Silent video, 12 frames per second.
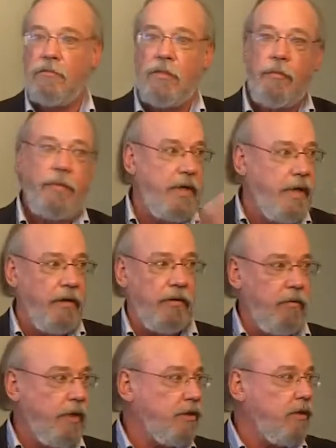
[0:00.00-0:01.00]
up and down
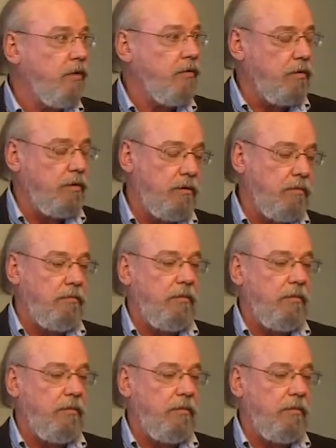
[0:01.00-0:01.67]
the West Coast.